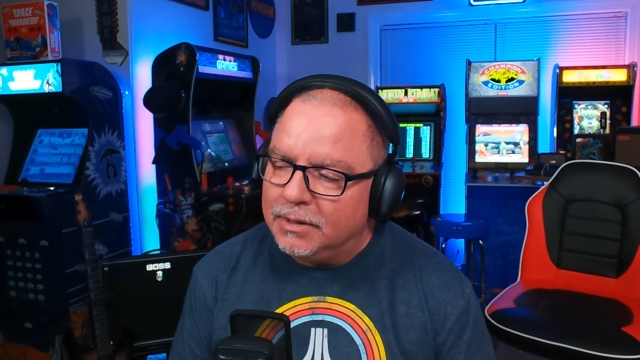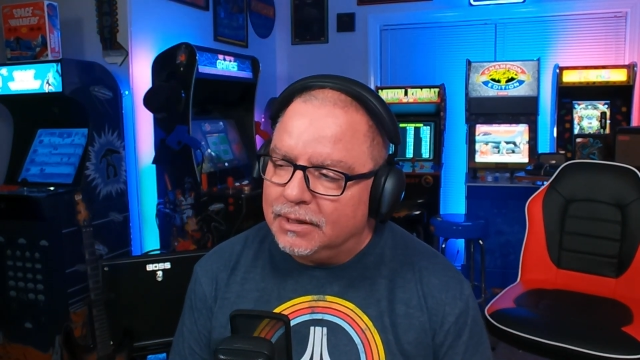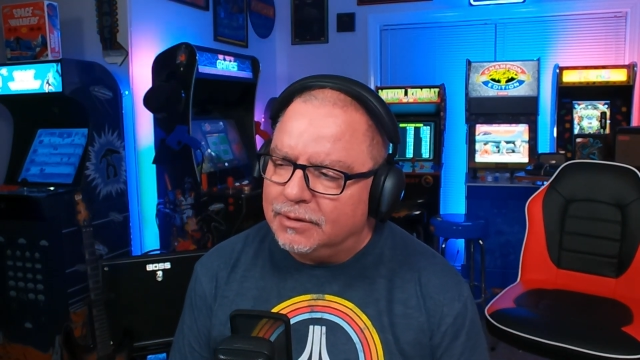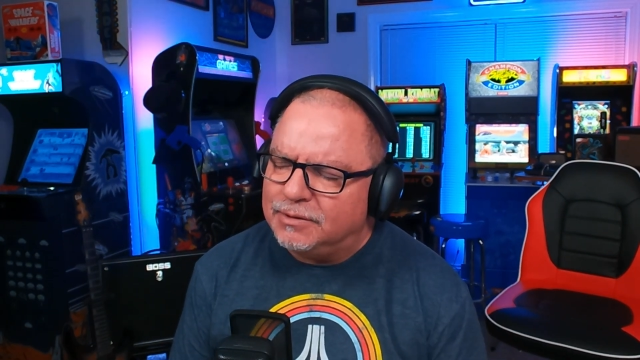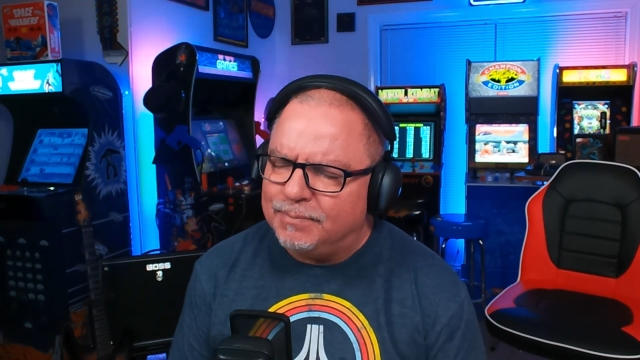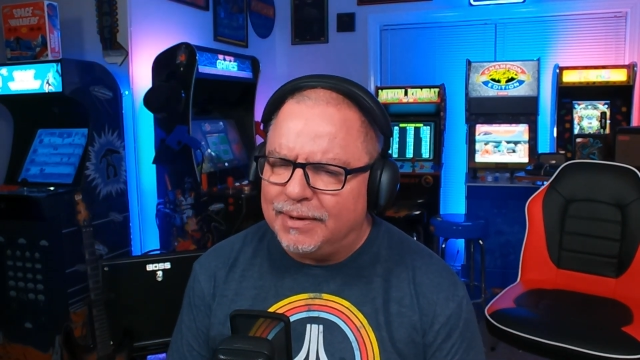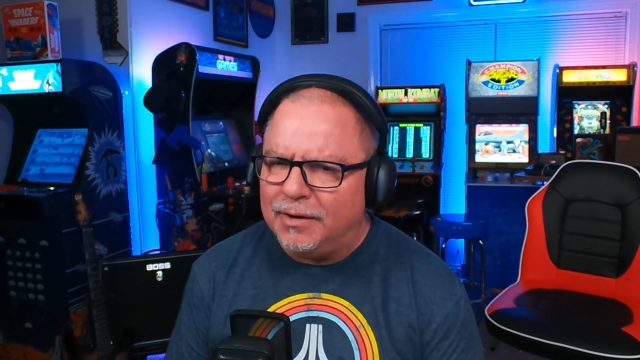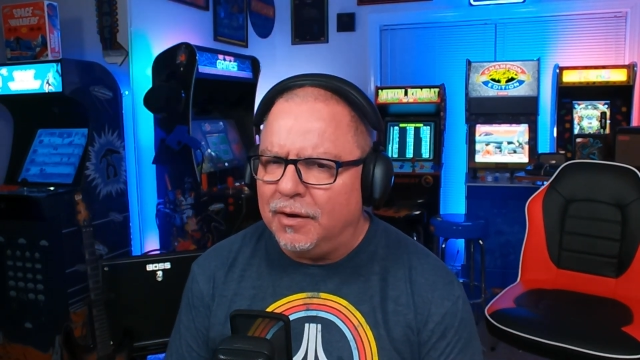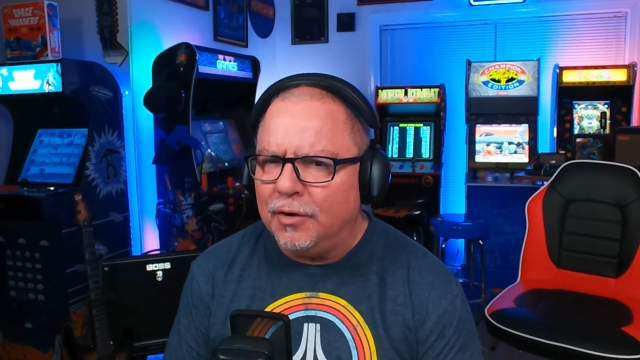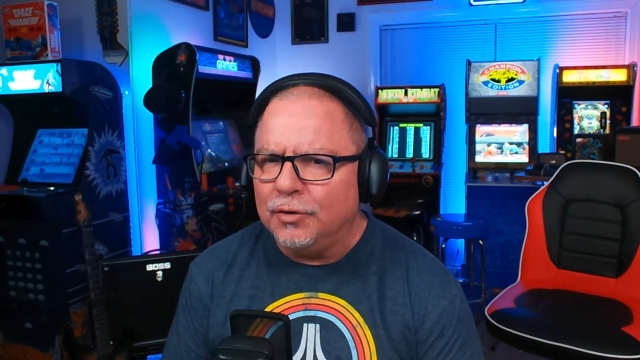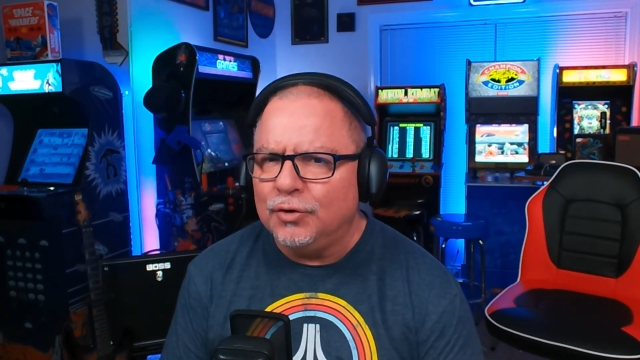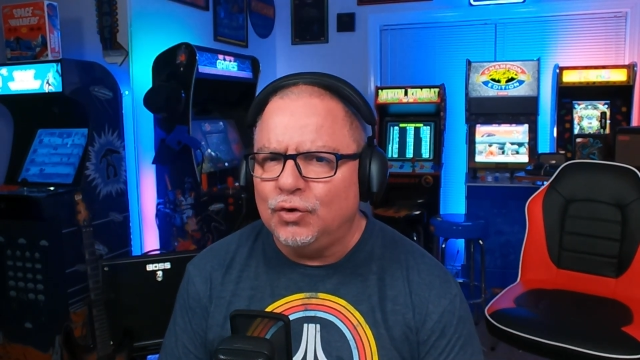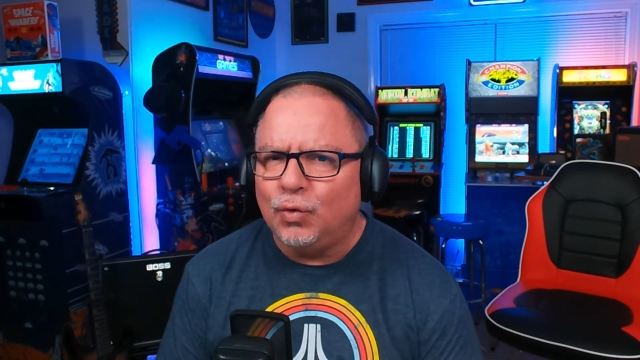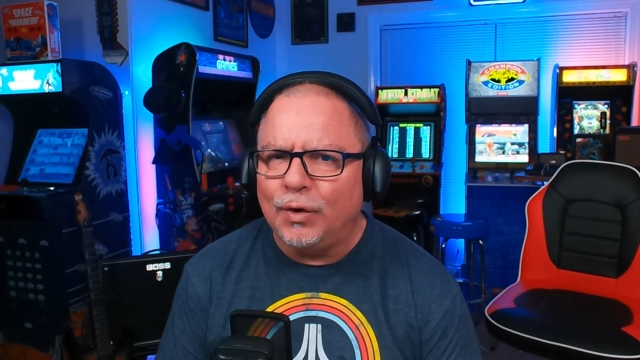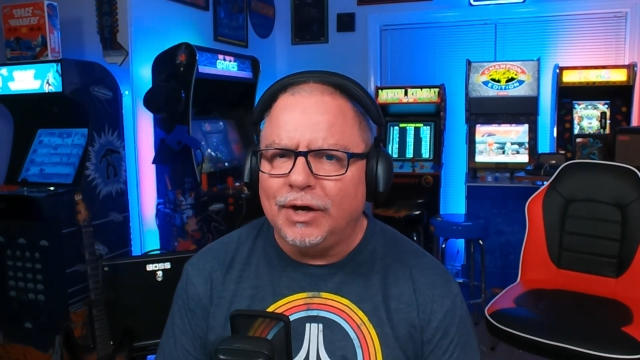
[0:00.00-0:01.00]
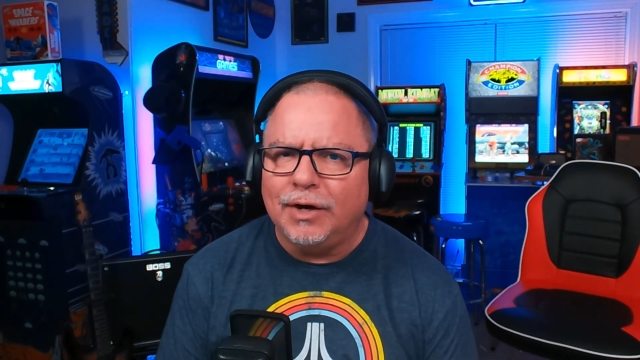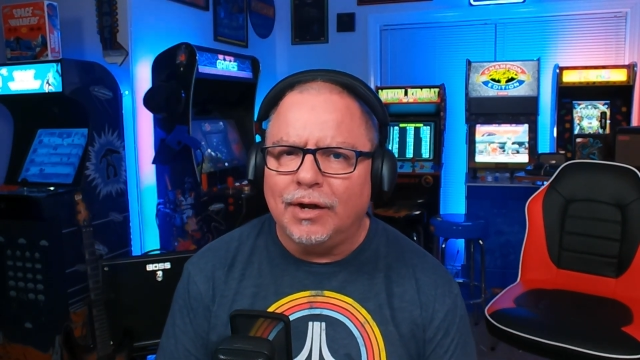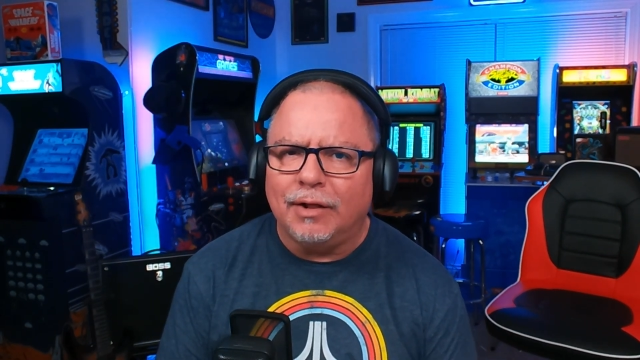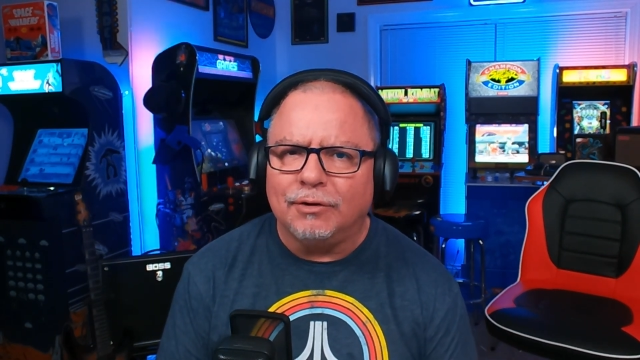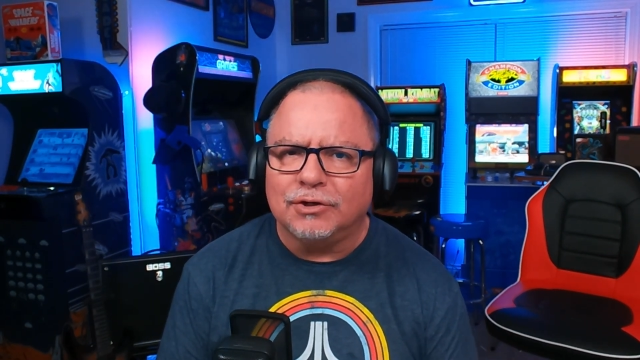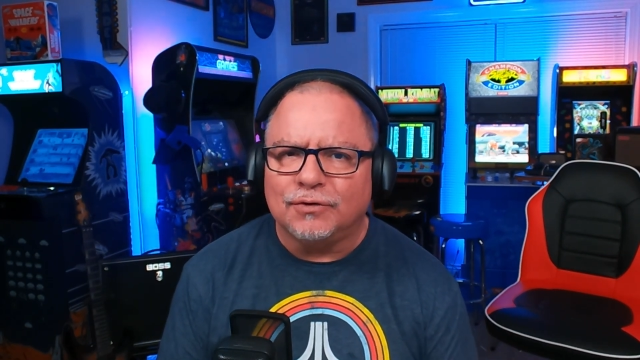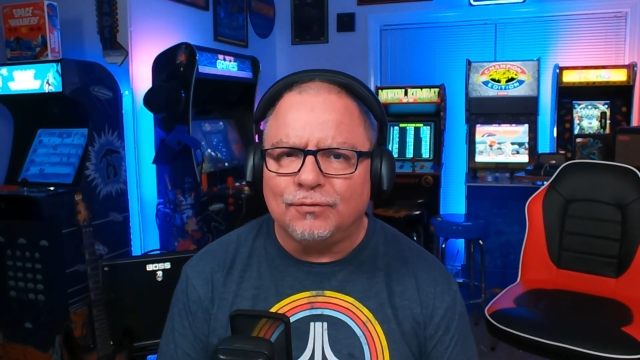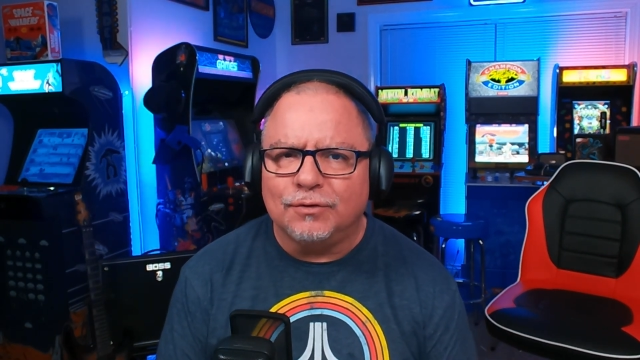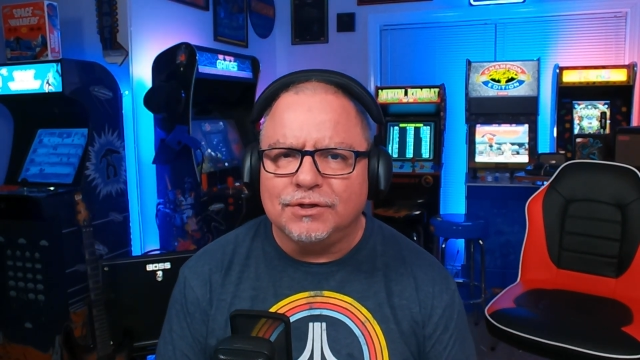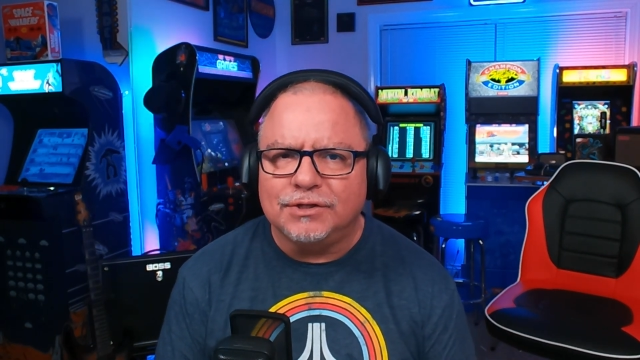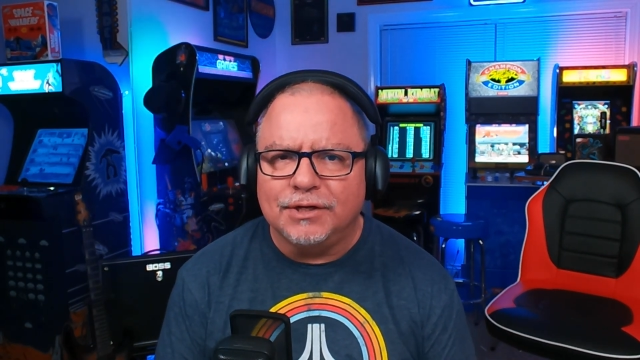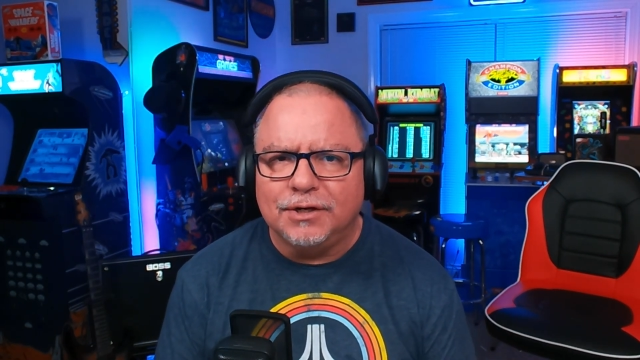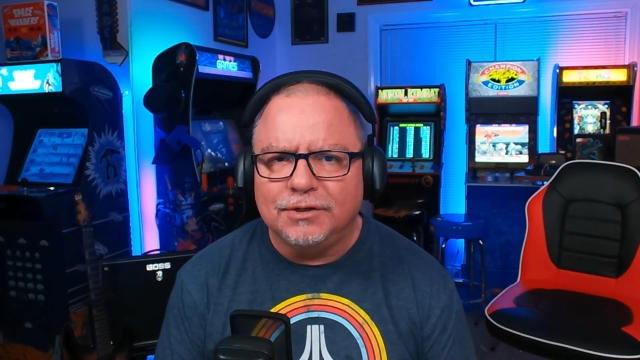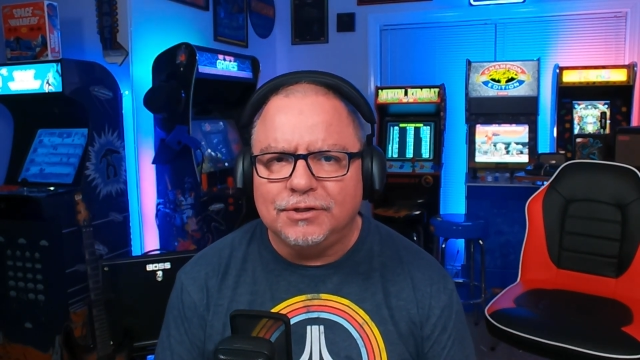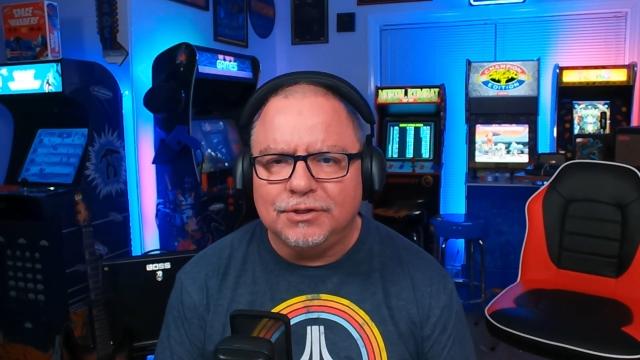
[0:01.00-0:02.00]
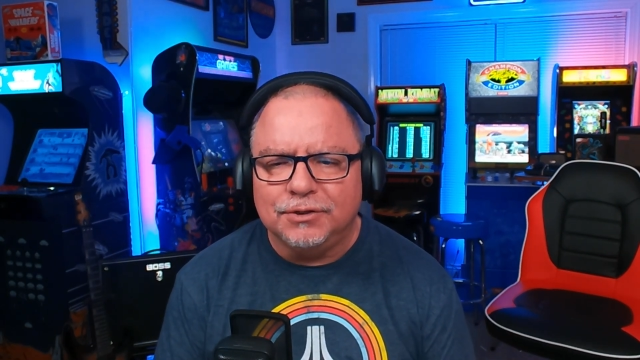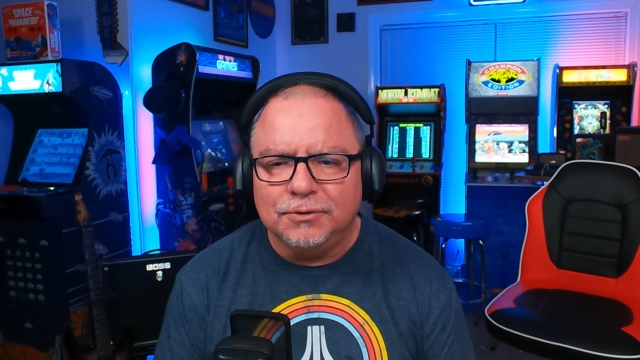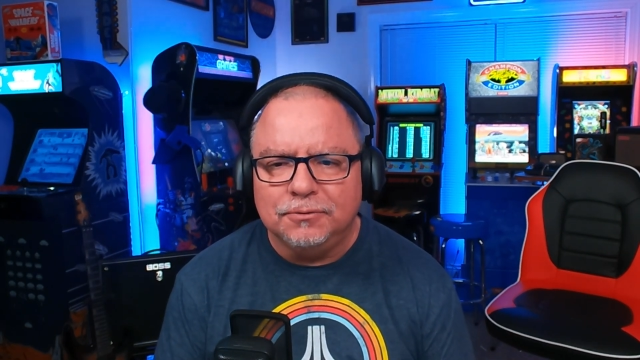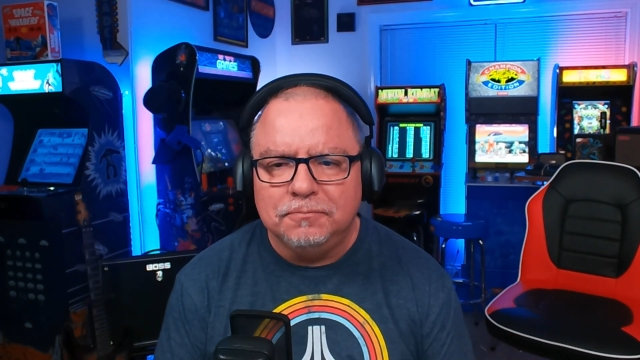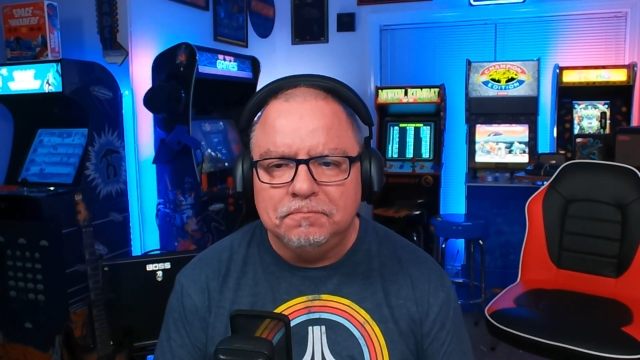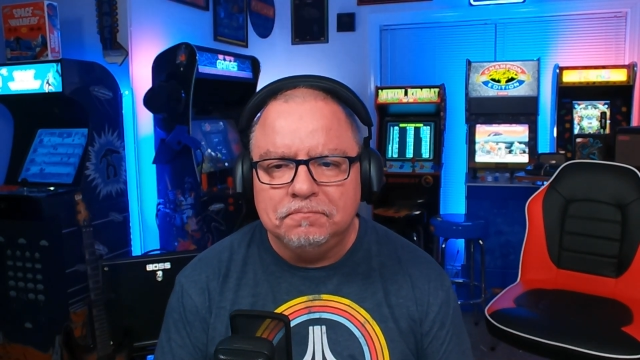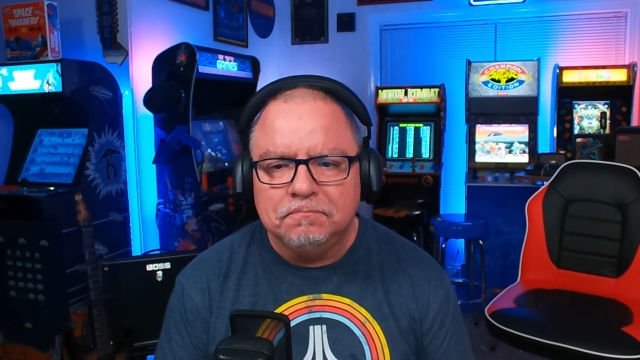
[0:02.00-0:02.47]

It's about one hundred twenty dollars for a set of two,